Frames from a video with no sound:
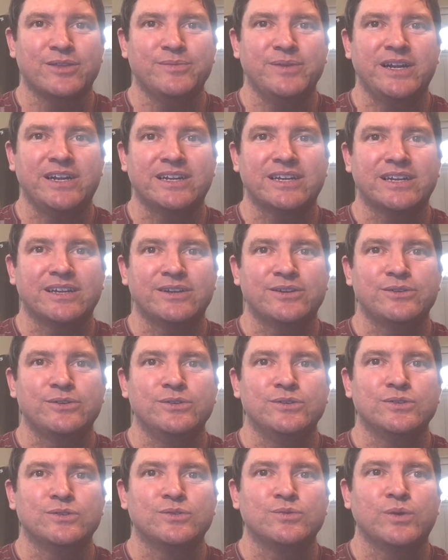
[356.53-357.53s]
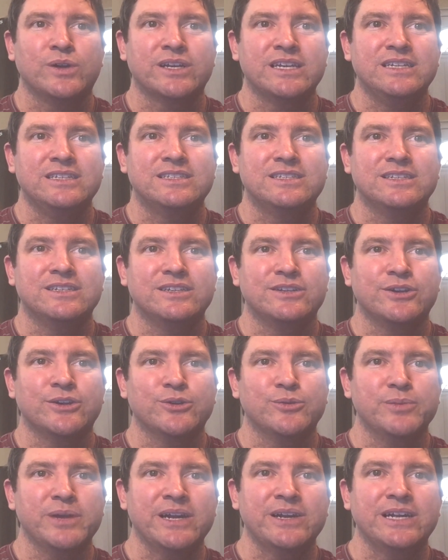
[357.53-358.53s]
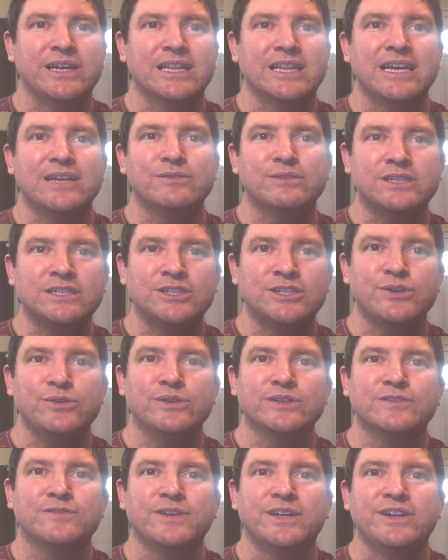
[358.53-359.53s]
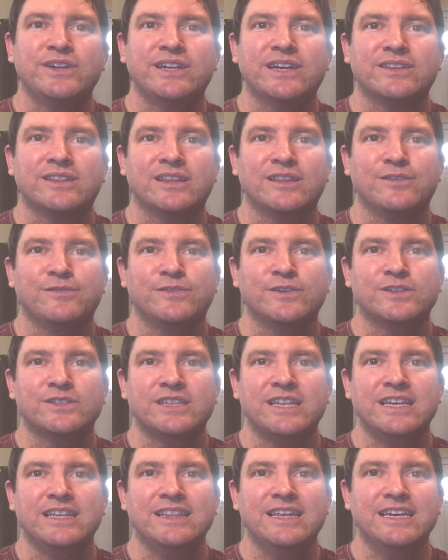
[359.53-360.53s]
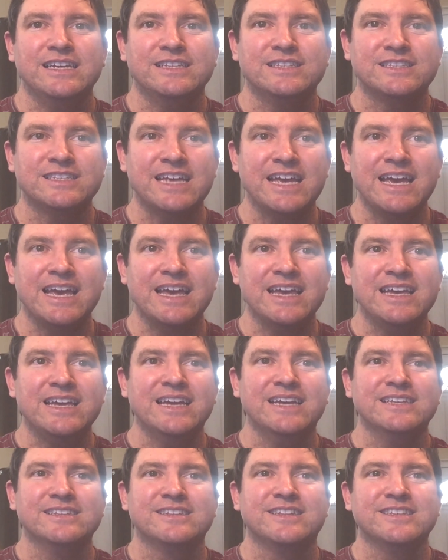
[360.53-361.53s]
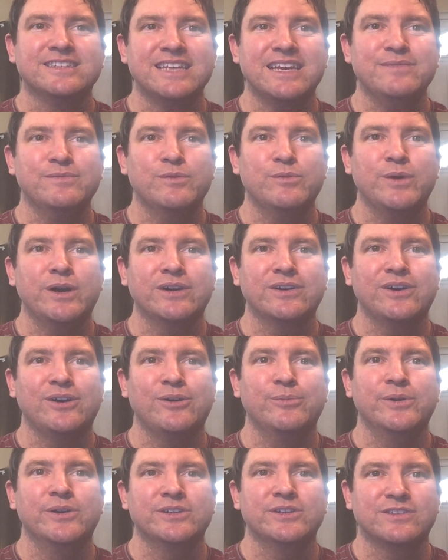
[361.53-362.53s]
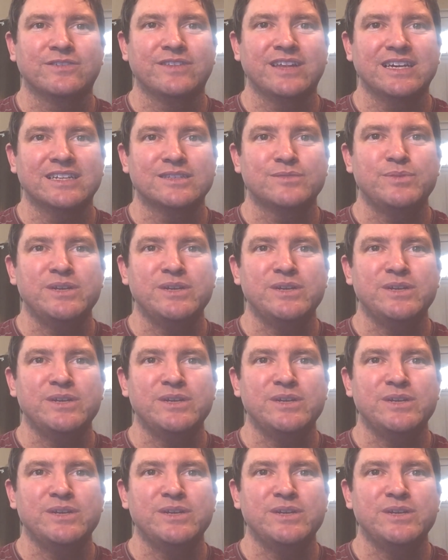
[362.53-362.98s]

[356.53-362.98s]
America who's working to decode parrot language who has figured out that the first thing they say is the same among all birds of that